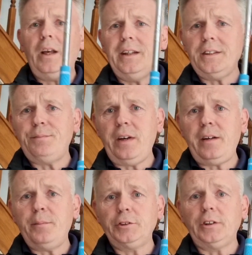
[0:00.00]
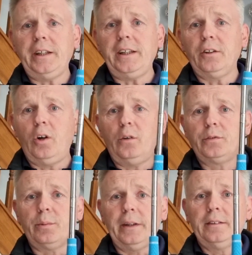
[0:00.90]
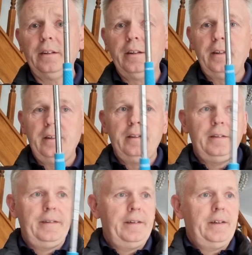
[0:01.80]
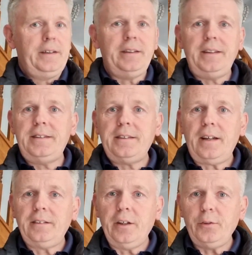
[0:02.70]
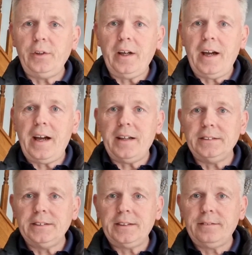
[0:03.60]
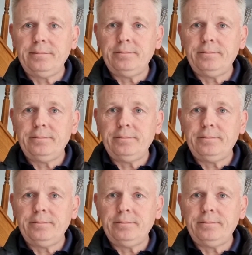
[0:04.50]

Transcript: And it's very much like your golf swing. You need to allow your hands